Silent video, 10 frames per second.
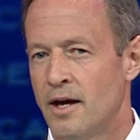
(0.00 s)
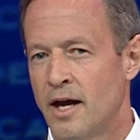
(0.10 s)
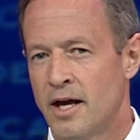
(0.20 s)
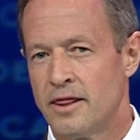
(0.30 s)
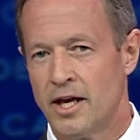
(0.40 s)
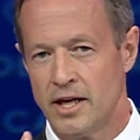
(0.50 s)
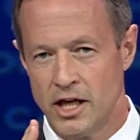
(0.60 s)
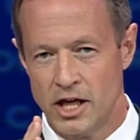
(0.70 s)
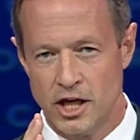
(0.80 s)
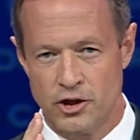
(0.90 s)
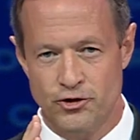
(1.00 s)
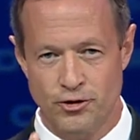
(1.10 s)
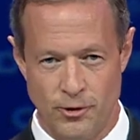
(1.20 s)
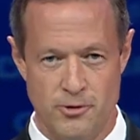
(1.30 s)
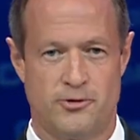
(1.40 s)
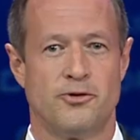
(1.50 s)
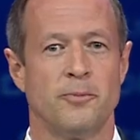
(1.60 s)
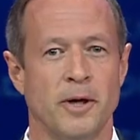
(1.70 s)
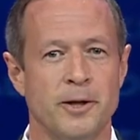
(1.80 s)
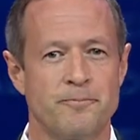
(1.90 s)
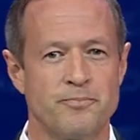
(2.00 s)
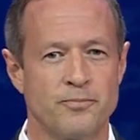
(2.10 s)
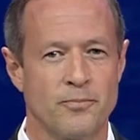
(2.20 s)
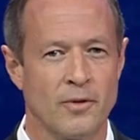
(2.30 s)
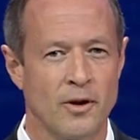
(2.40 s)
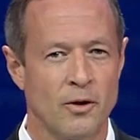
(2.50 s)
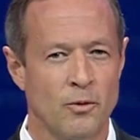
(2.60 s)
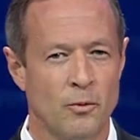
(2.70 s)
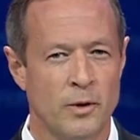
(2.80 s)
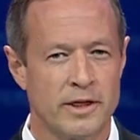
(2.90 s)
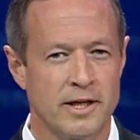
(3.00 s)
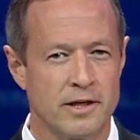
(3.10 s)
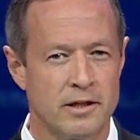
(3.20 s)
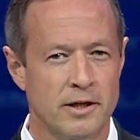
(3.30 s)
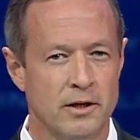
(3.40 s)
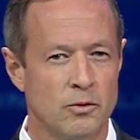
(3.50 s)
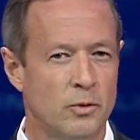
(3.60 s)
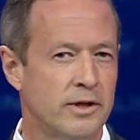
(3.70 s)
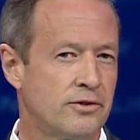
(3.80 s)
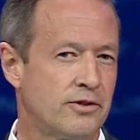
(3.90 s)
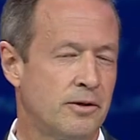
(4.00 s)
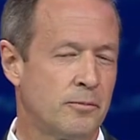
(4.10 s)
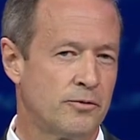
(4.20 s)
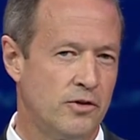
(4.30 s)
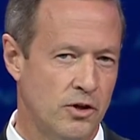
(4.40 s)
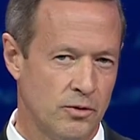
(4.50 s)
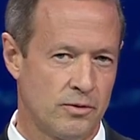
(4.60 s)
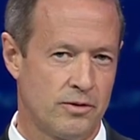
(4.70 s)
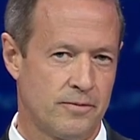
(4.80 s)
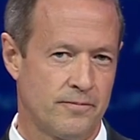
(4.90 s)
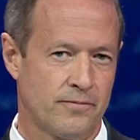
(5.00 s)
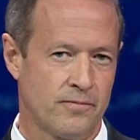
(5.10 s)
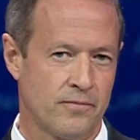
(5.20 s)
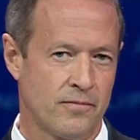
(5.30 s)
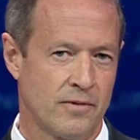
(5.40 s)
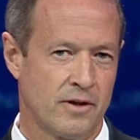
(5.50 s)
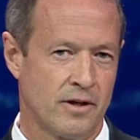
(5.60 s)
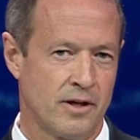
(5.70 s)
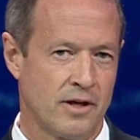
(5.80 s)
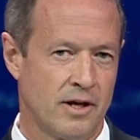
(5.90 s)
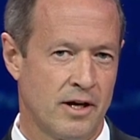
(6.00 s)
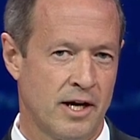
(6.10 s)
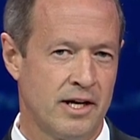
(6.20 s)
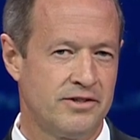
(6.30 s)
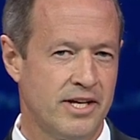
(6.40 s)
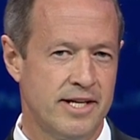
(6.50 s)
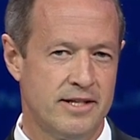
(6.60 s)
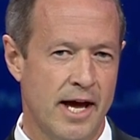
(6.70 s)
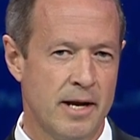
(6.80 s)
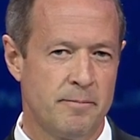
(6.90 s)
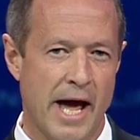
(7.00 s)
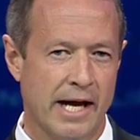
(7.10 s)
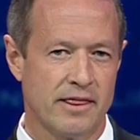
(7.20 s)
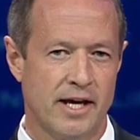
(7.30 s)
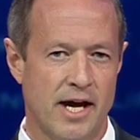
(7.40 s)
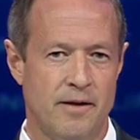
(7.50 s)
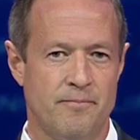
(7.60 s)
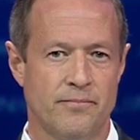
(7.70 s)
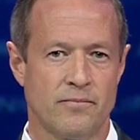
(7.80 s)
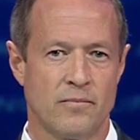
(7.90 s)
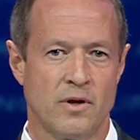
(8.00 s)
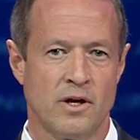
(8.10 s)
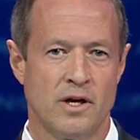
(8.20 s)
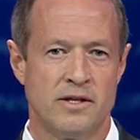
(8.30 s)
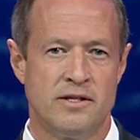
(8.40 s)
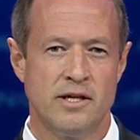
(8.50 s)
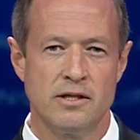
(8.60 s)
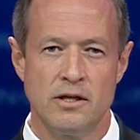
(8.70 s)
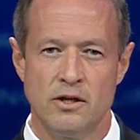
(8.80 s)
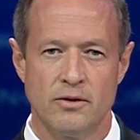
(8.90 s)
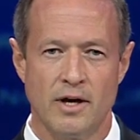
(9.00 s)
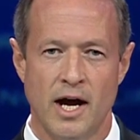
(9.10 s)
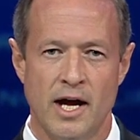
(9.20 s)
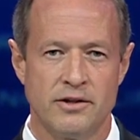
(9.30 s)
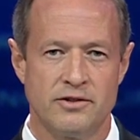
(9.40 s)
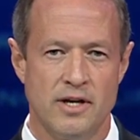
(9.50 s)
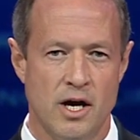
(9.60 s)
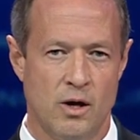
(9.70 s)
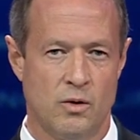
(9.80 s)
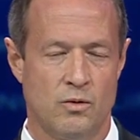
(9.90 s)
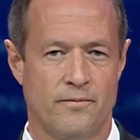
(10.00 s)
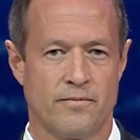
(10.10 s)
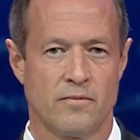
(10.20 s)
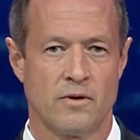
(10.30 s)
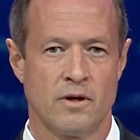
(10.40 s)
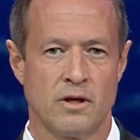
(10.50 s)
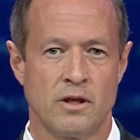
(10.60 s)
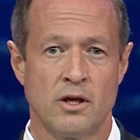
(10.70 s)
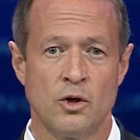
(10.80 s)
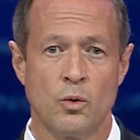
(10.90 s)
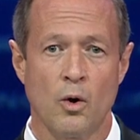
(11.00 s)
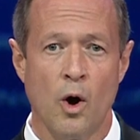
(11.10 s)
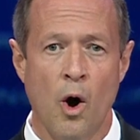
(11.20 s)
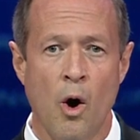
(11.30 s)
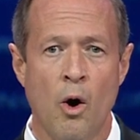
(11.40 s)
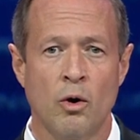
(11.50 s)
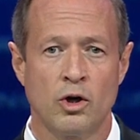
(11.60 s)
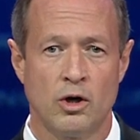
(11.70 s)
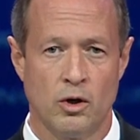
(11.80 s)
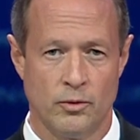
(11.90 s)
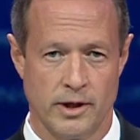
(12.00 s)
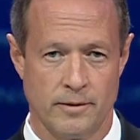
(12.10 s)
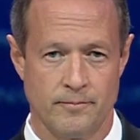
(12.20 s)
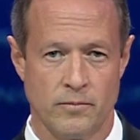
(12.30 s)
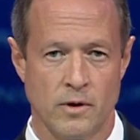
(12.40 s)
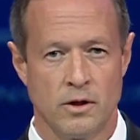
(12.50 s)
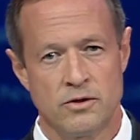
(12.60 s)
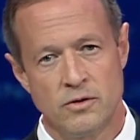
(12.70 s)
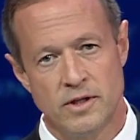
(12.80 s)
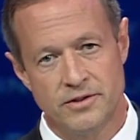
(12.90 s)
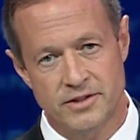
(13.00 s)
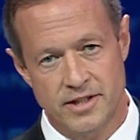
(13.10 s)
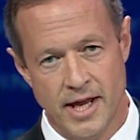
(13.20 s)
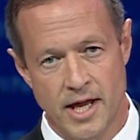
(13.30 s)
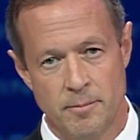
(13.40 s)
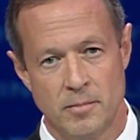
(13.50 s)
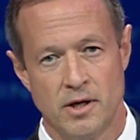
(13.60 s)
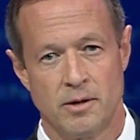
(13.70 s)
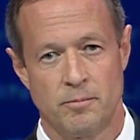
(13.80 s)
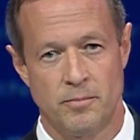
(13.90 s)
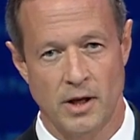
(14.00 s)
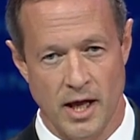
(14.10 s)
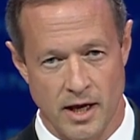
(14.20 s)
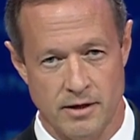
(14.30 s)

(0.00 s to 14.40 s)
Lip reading: And then he turned to me with the clear wisdom of youth. And he said, Dad, back then, didn't you guys know that you were all going to the same place?